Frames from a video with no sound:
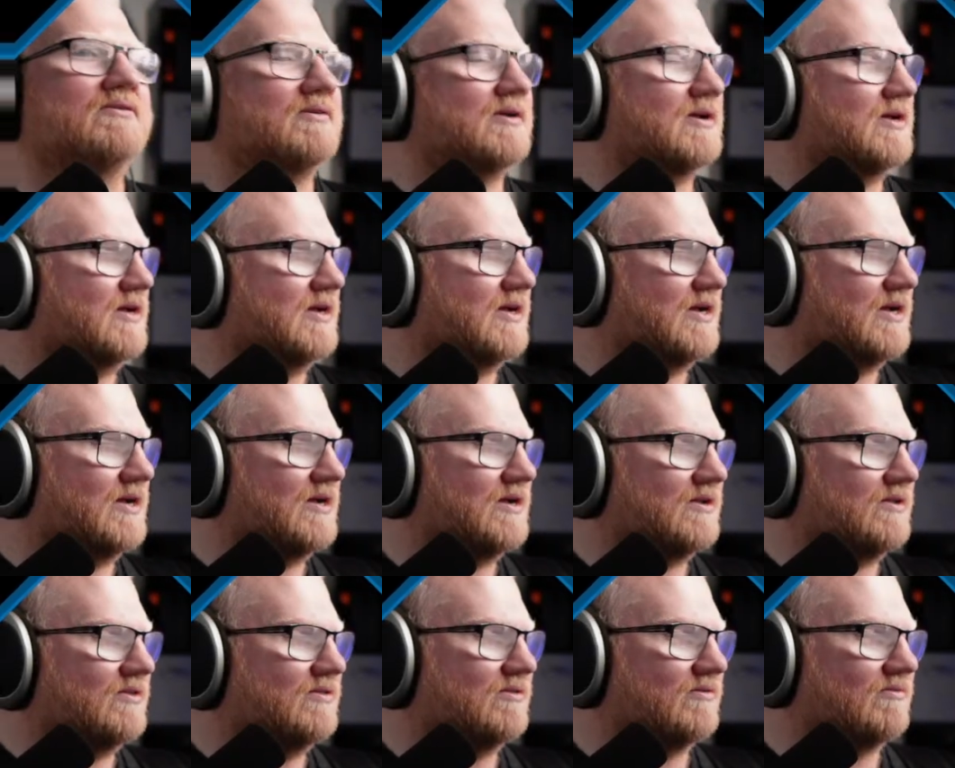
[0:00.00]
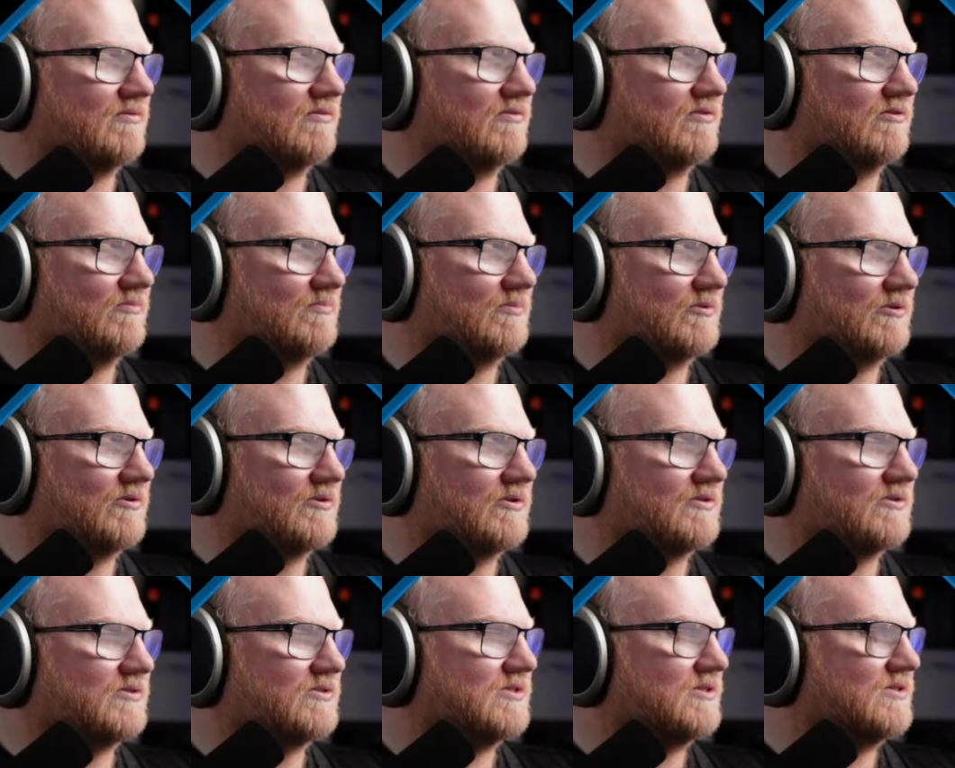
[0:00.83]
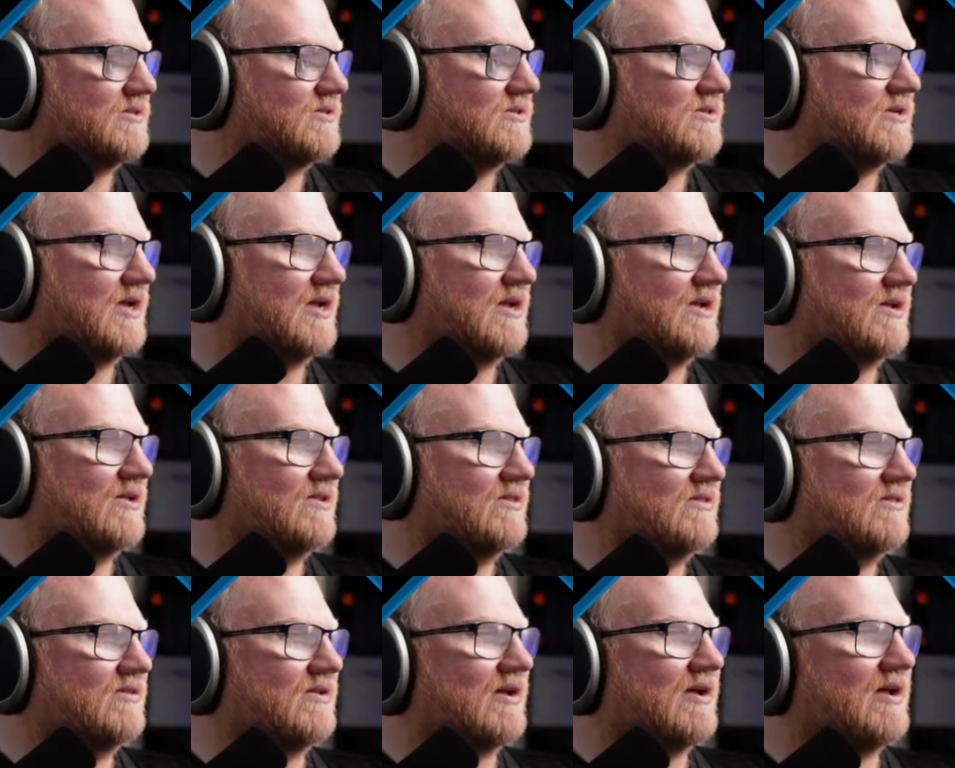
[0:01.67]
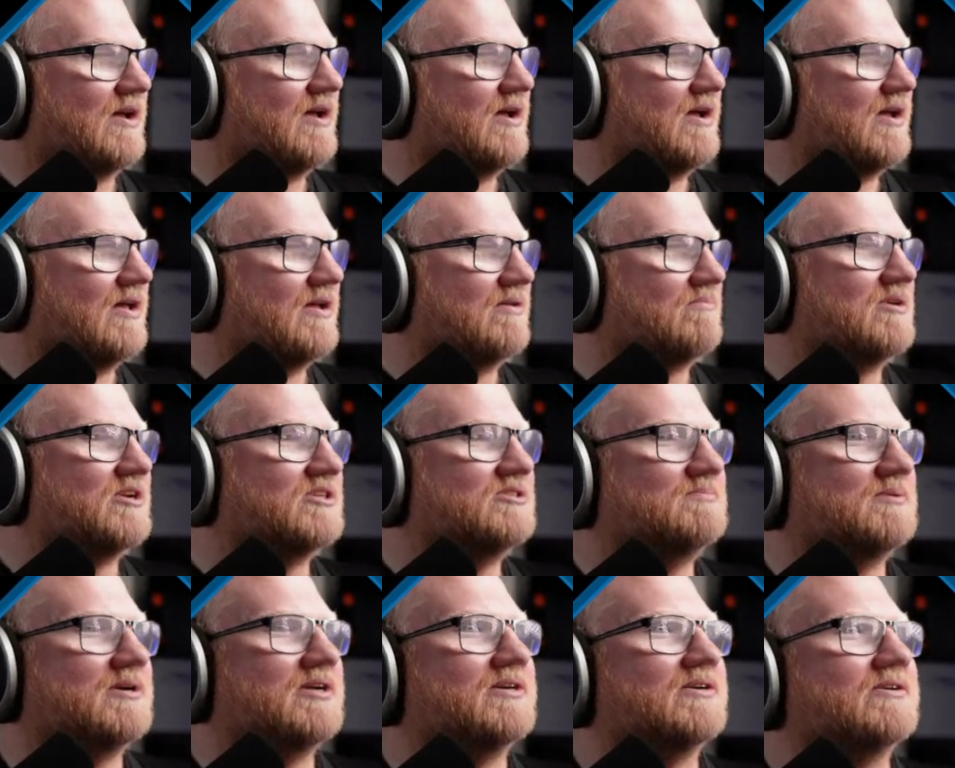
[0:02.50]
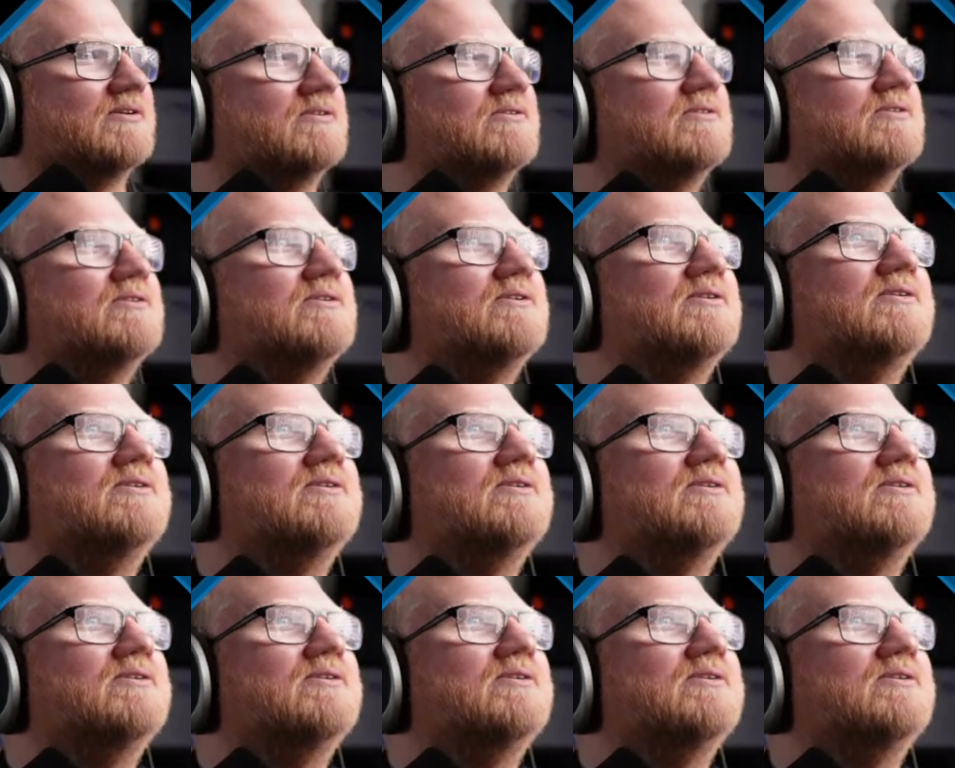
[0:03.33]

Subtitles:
Okay, so super S. Ah, much better.